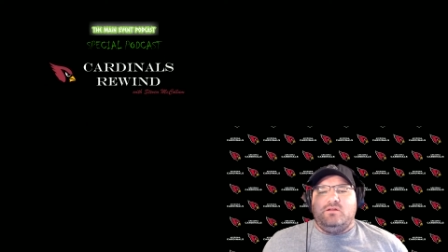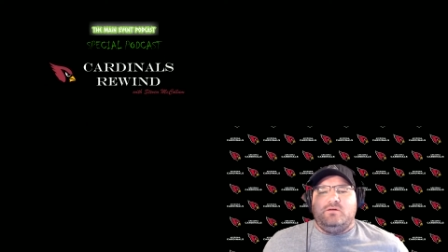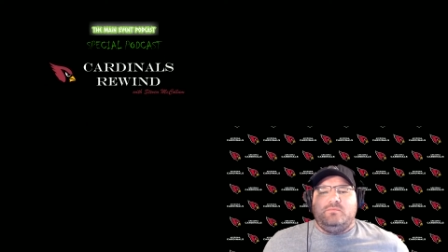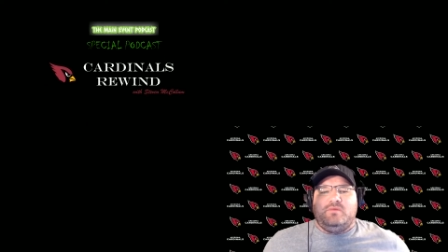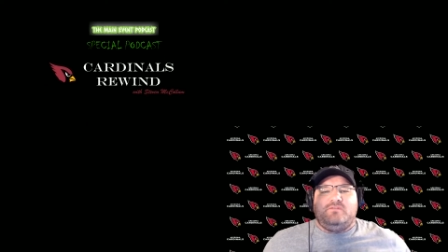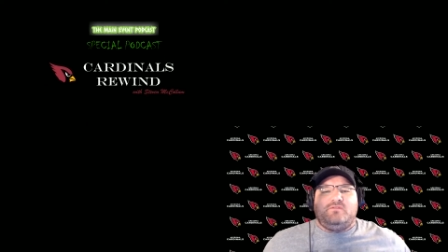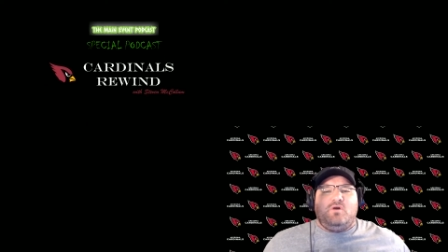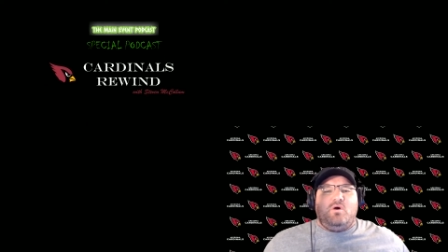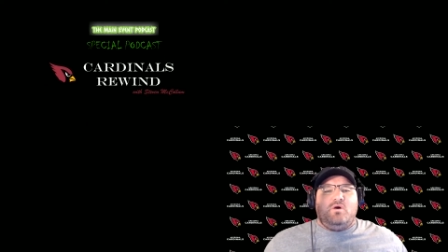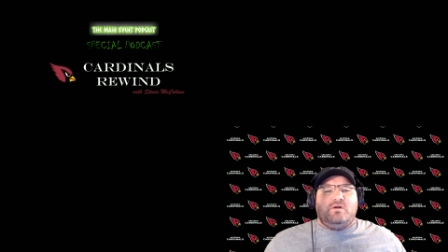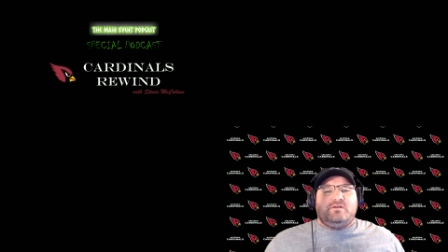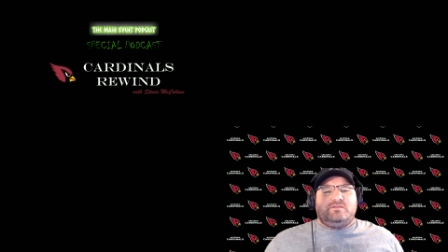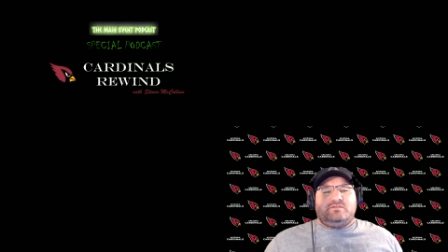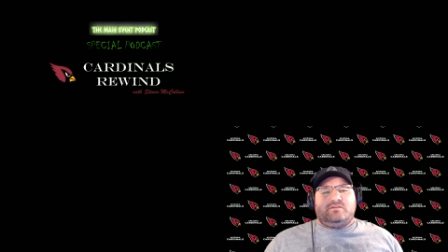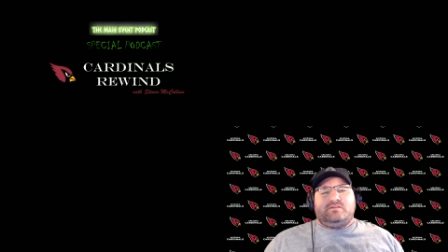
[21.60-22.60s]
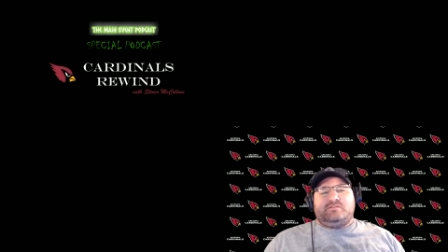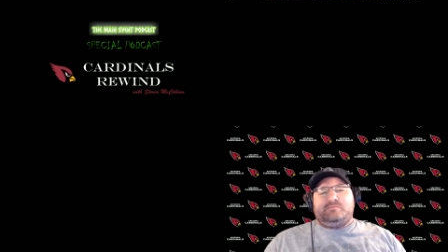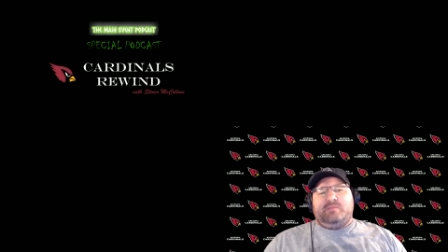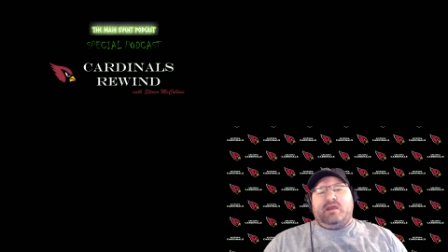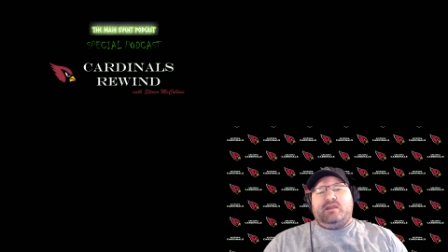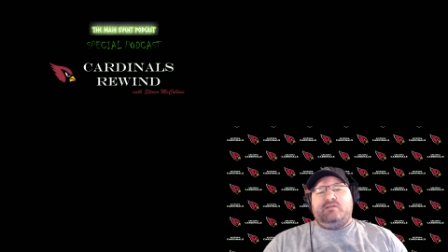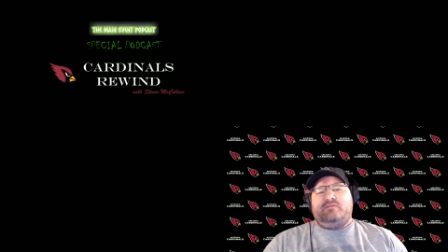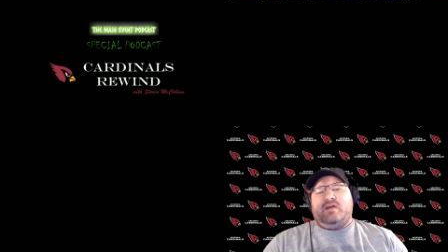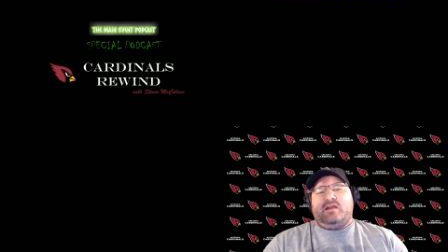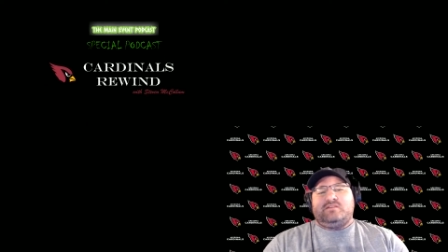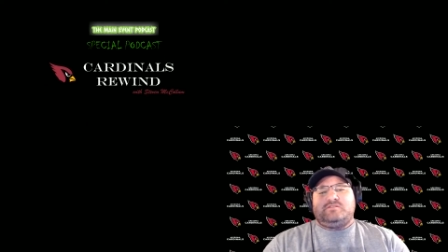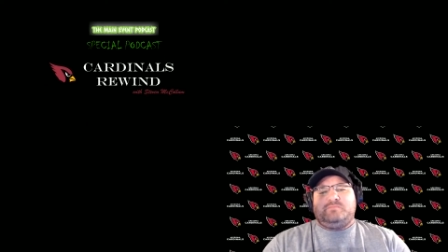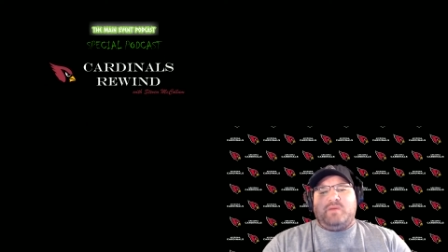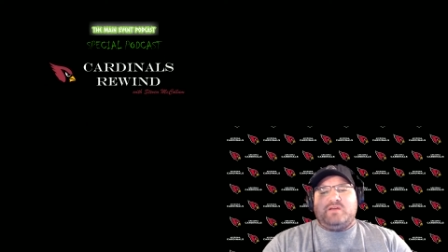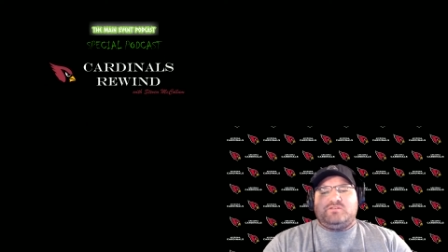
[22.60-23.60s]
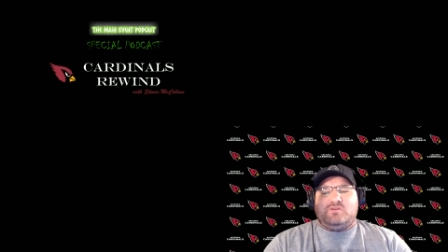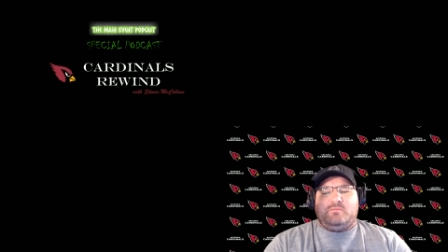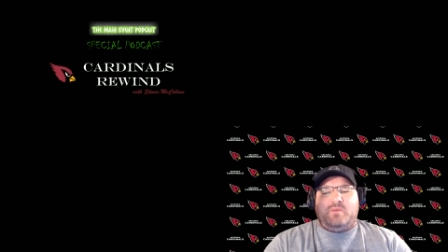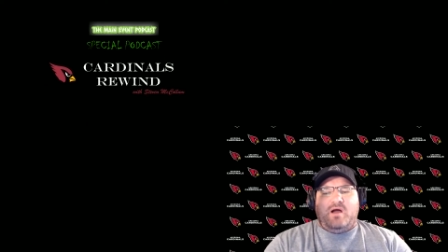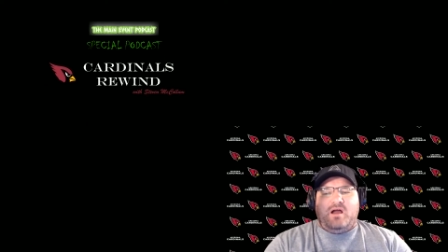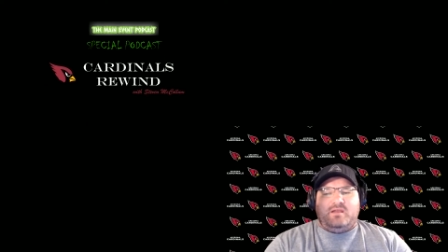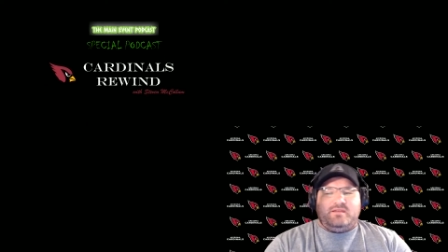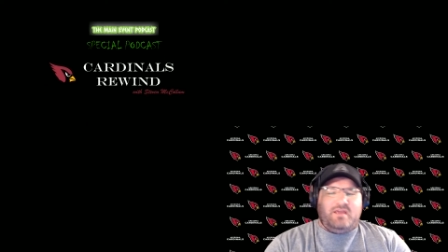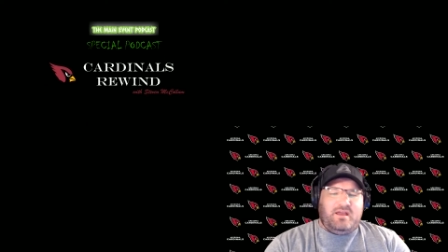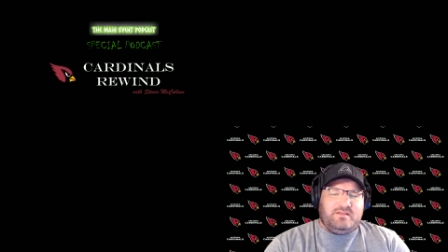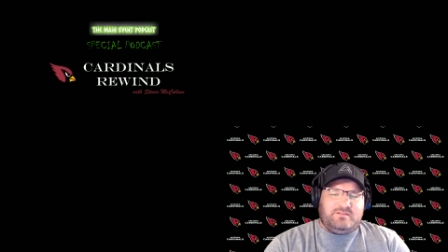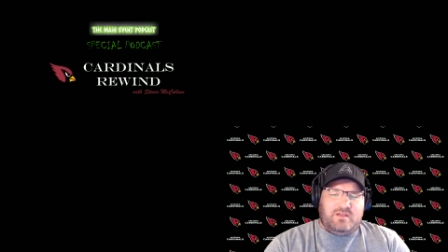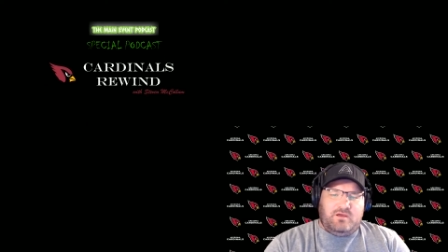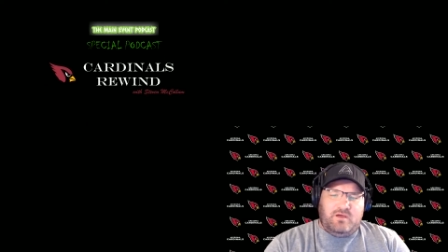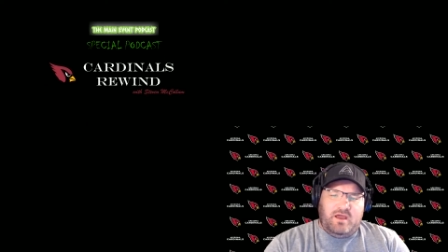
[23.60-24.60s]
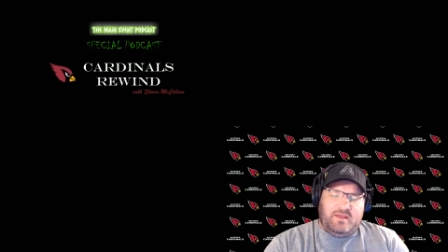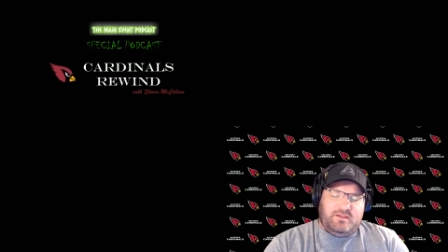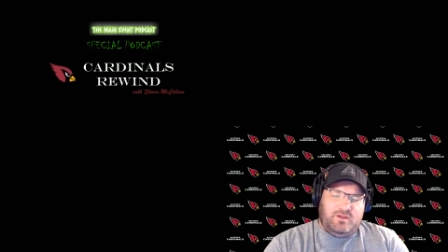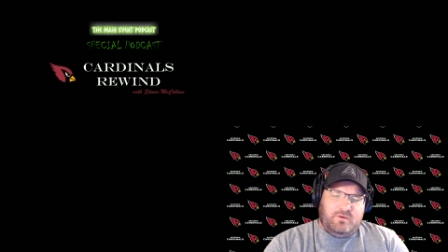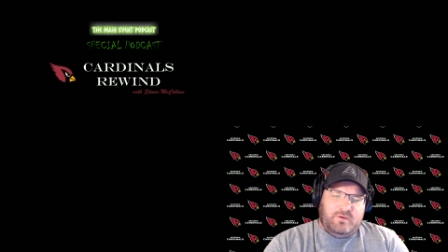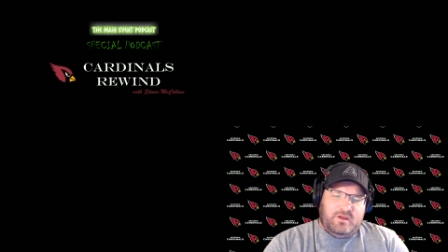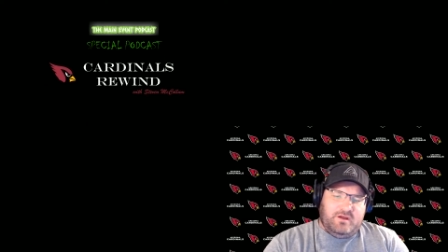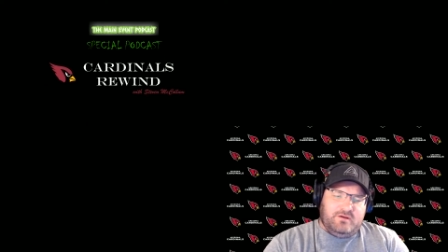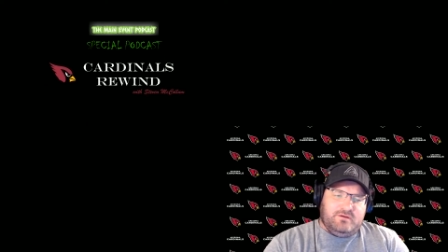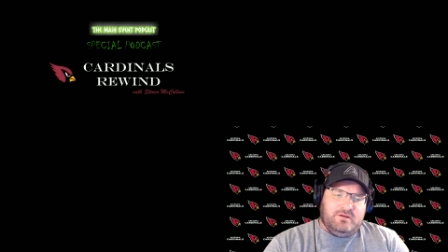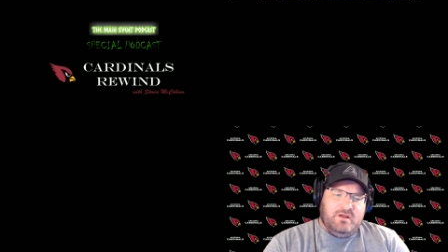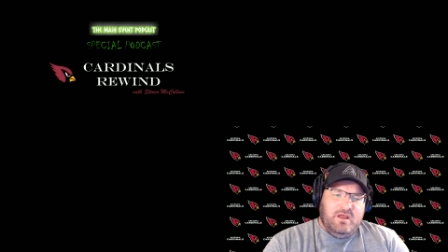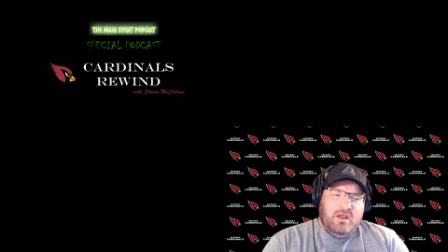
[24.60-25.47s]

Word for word: of course. This main event special podcast that I do here,